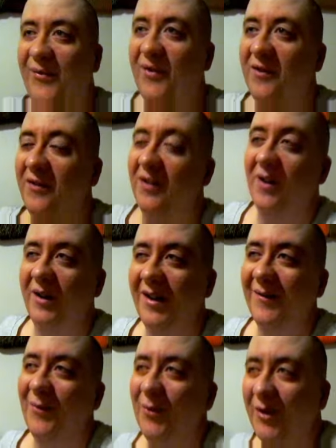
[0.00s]
4 o'clock in
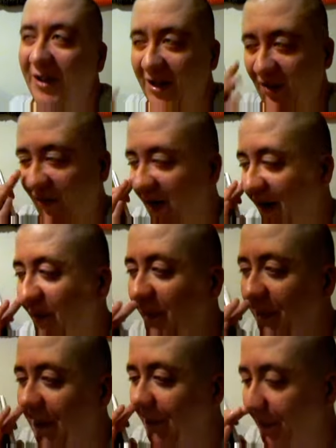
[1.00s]
the morning is fine for
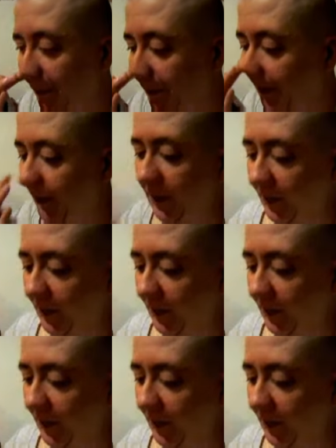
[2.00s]
me, but it